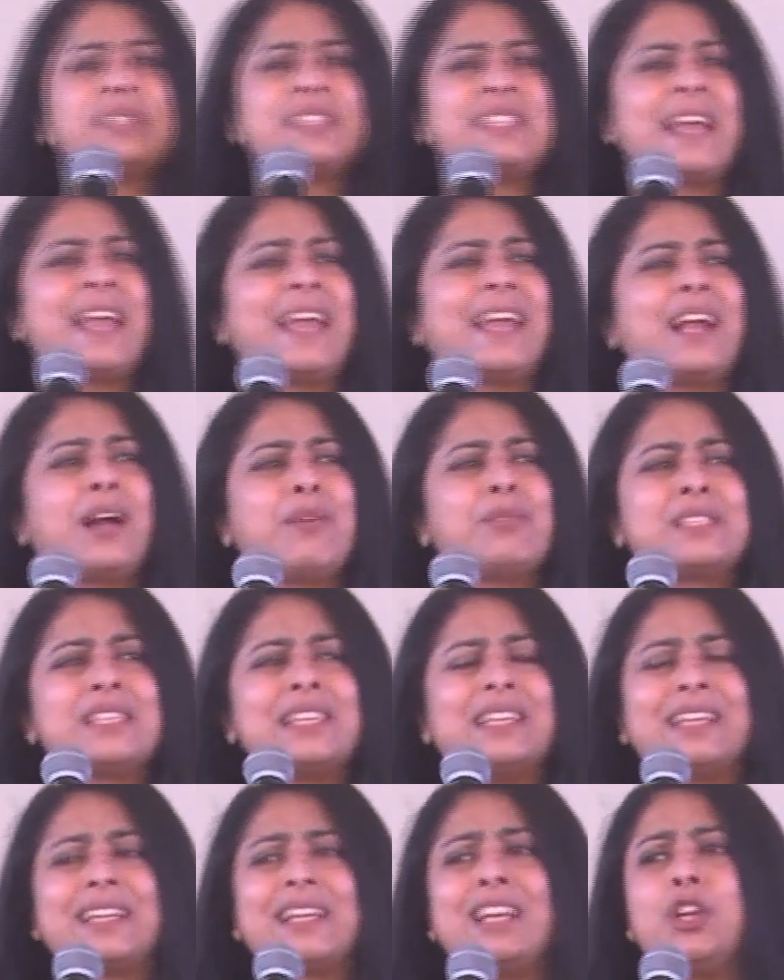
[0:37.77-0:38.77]
saying, I was a
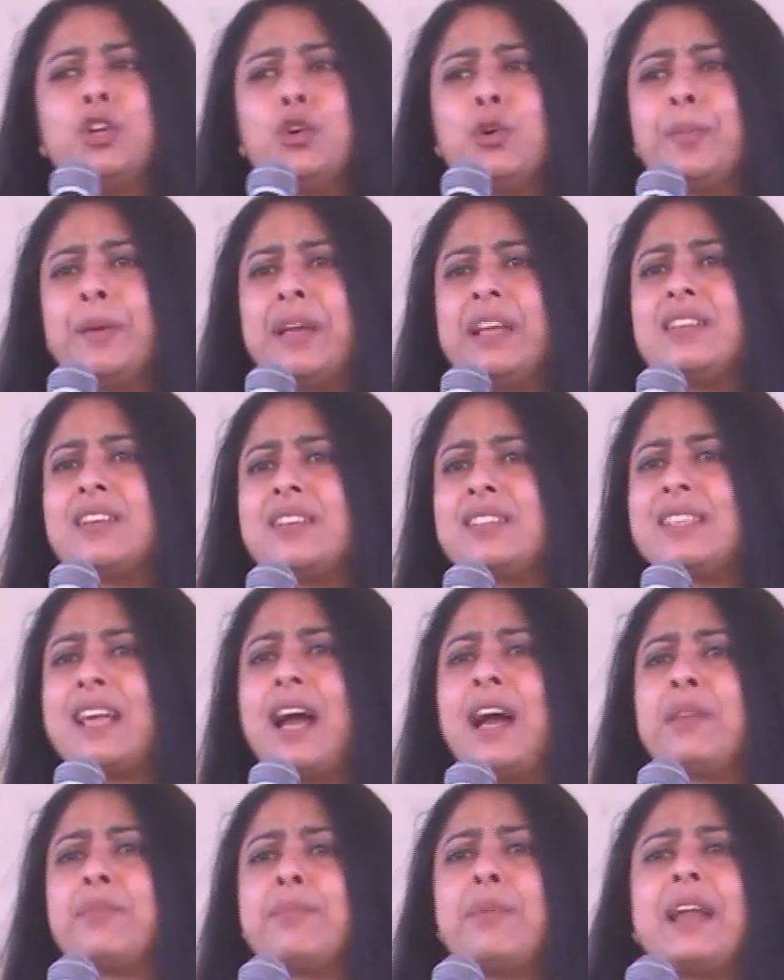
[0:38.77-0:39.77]
little loopy in the
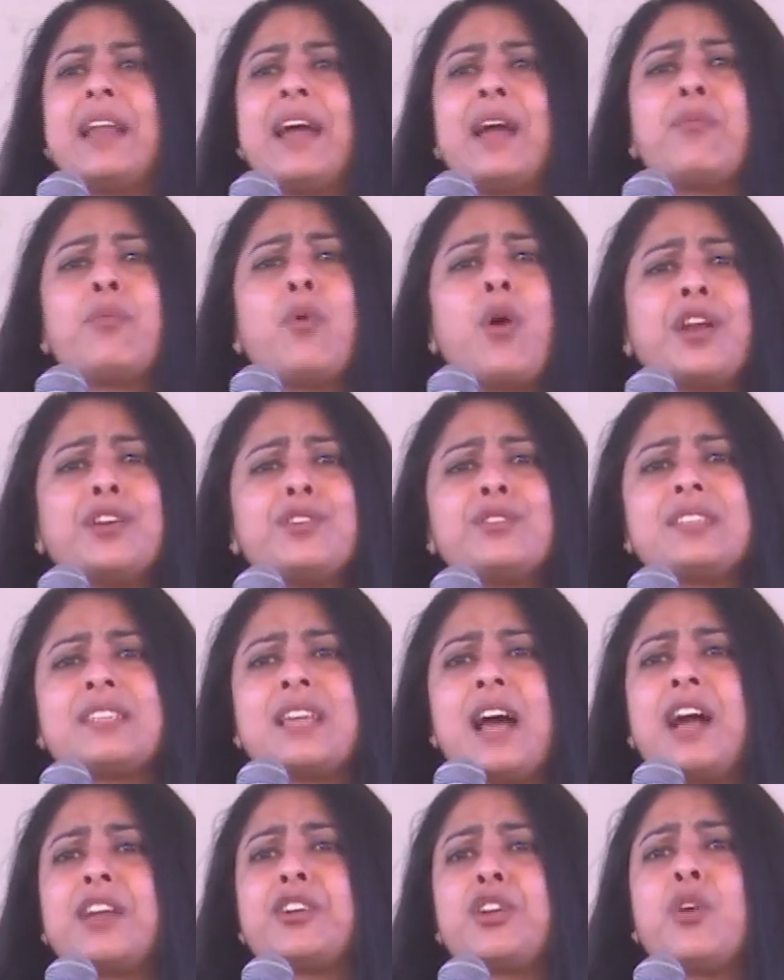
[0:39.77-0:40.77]
sun, but I want to
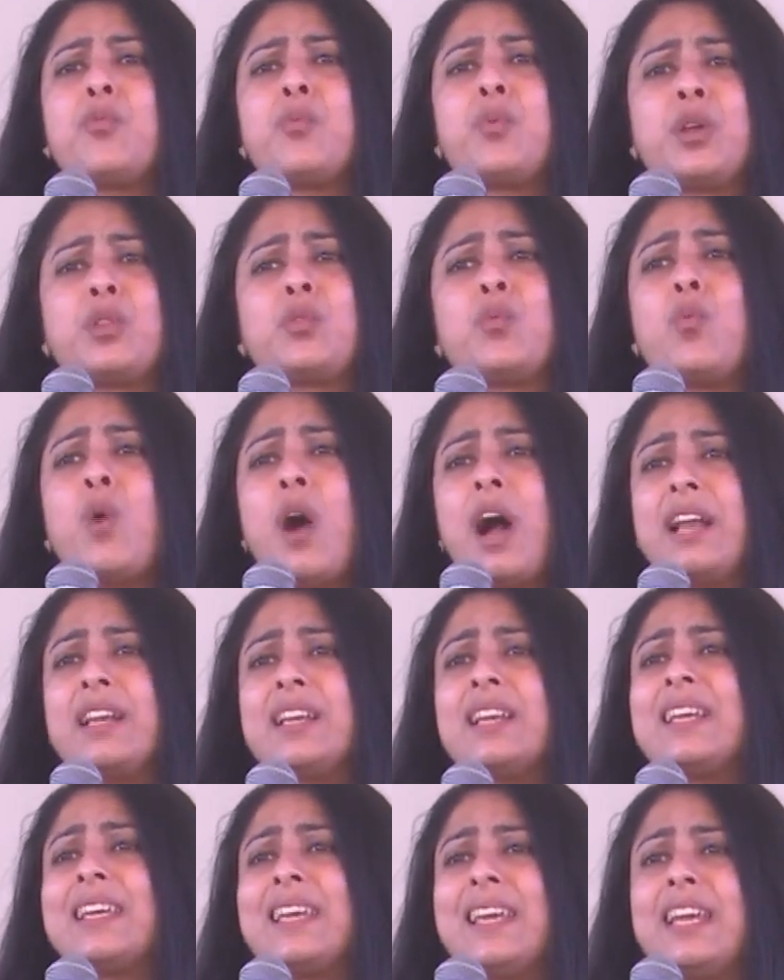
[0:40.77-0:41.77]
start off with one
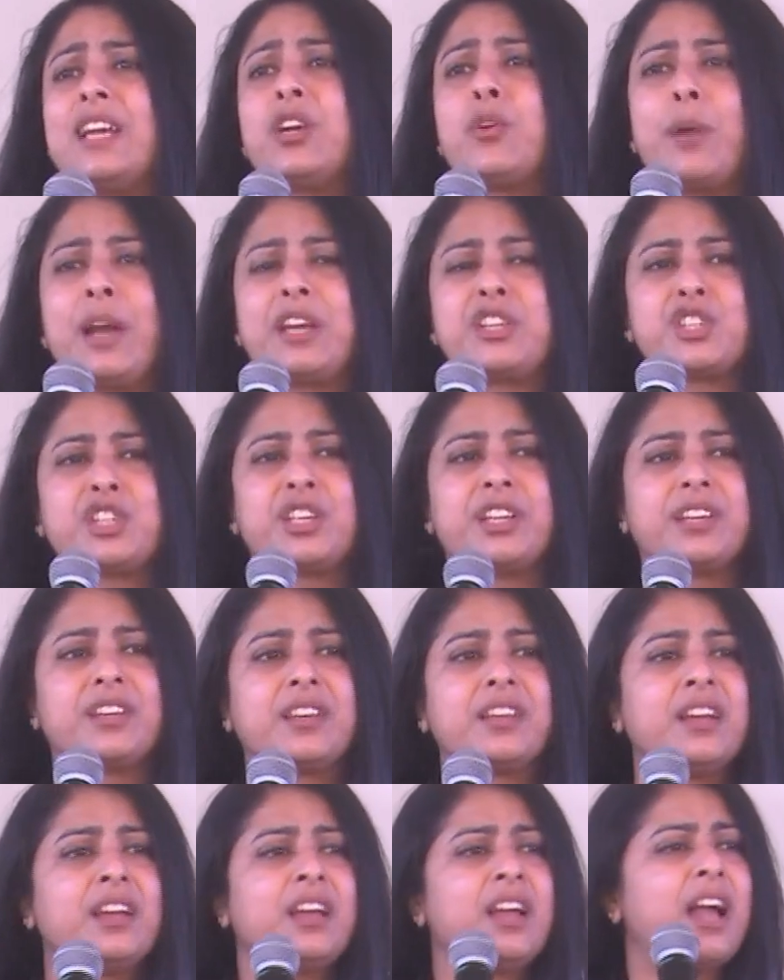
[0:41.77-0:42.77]
key question.
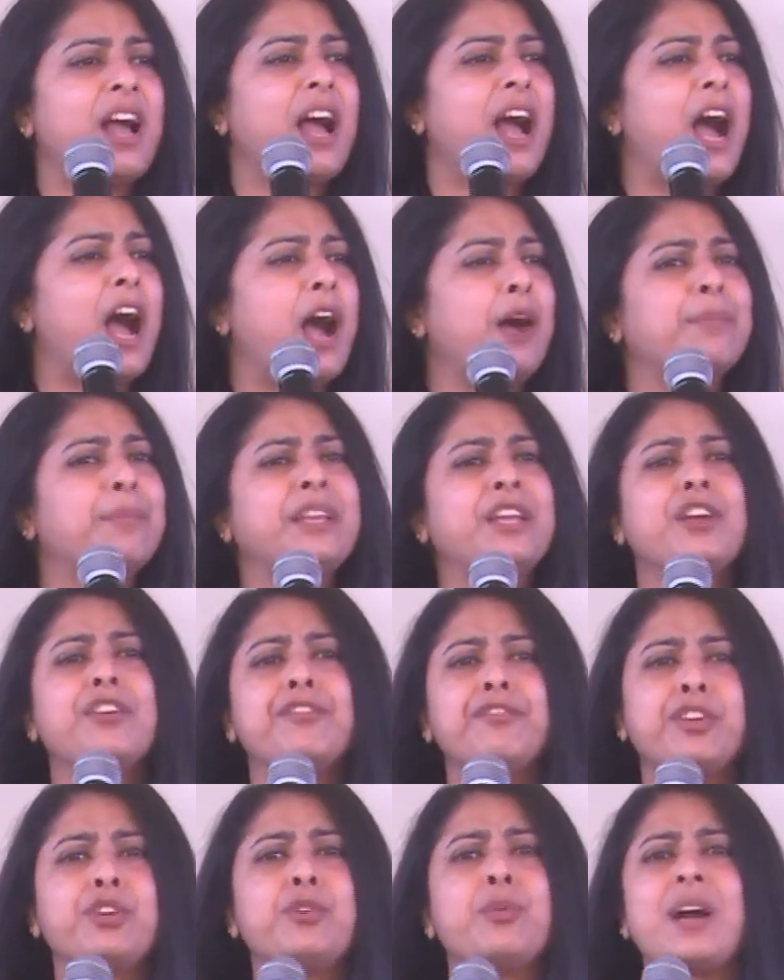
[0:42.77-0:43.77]
How many of
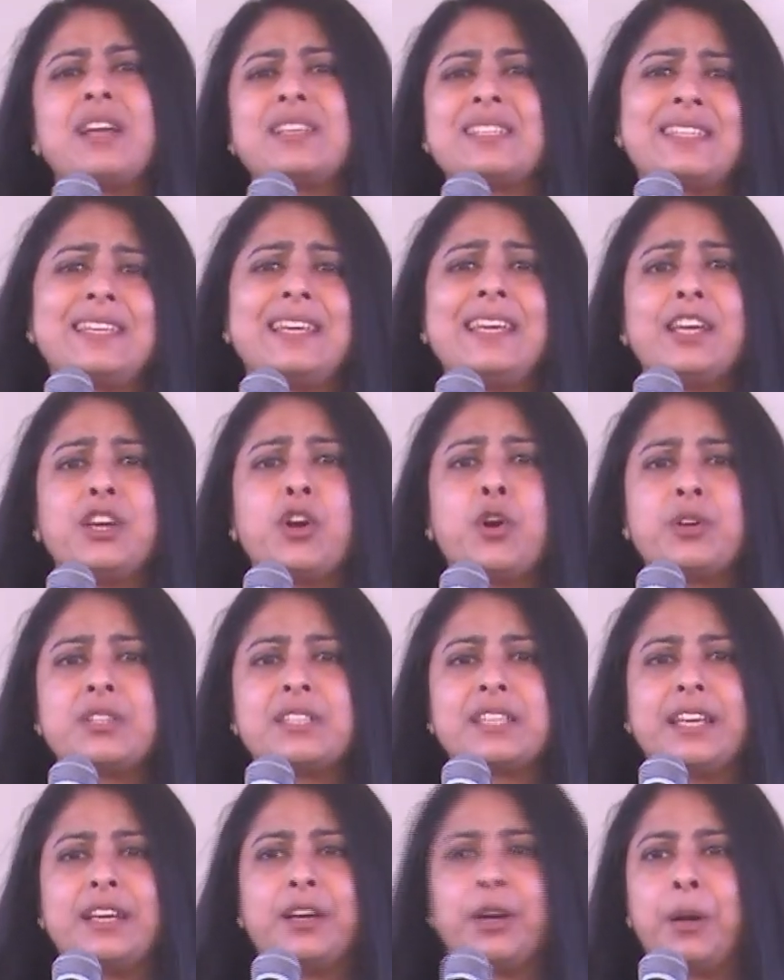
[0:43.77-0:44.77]
you are CEOs
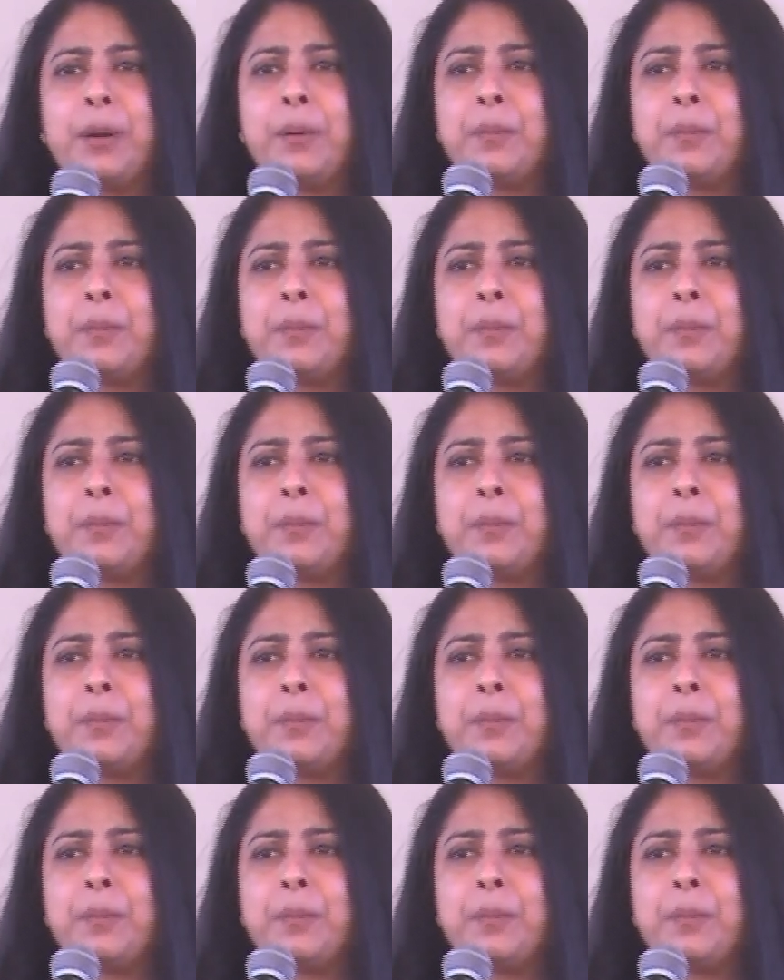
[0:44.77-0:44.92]
here?